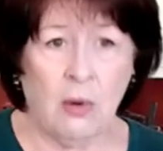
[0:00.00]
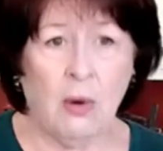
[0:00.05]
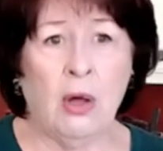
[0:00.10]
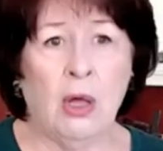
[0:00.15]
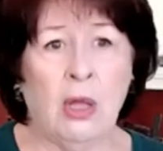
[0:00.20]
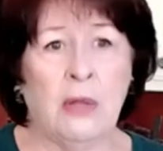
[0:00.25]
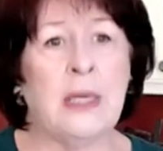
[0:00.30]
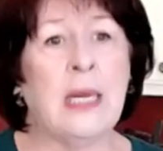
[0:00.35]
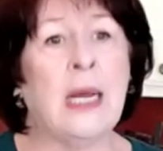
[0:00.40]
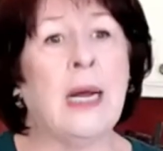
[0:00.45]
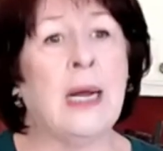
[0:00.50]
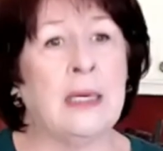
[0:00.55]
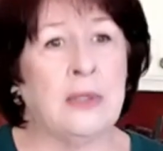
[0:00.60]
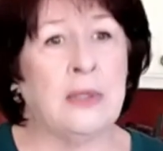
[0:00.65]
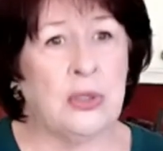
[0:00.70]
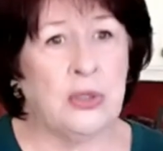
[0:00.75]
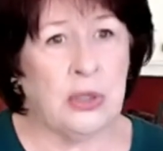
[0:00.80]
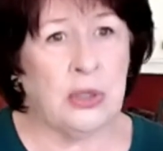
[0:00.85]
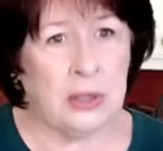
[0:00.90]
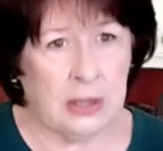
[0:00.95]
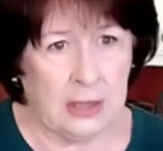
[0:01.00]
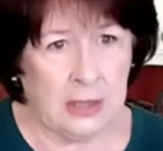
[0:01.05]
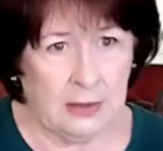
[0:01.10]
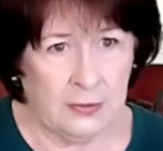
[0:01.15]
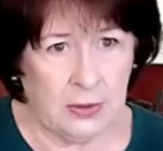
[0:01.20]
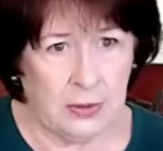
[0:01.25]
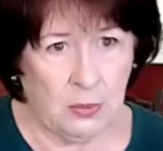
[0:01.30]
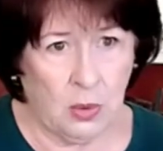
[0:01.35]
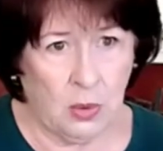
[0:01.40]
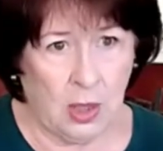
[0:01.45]
All the oxygen leaves
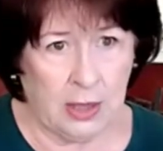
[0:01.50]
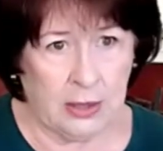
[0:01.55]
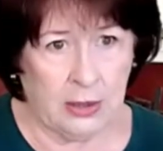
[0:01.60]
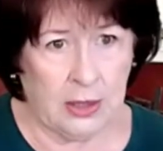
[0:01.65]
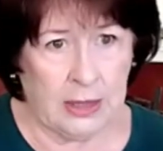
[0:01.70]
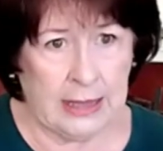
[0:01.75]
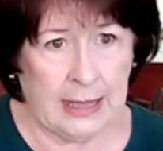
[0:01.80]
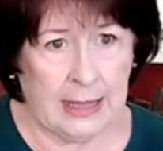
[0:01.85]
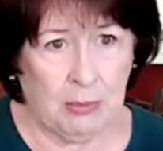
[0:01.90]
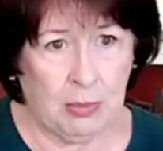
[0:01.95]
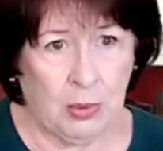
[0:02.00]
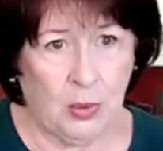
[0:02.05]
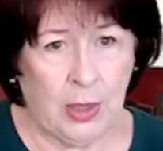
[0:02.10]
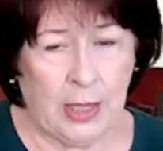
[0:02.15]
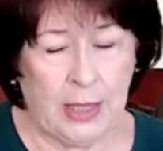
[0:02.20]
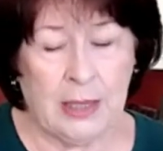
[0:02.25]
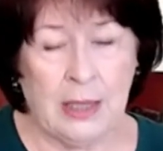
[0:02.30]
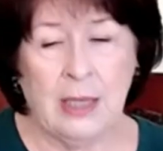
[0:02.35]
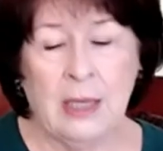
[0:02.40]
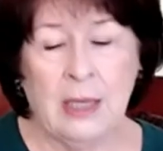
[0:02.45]
the water at that point.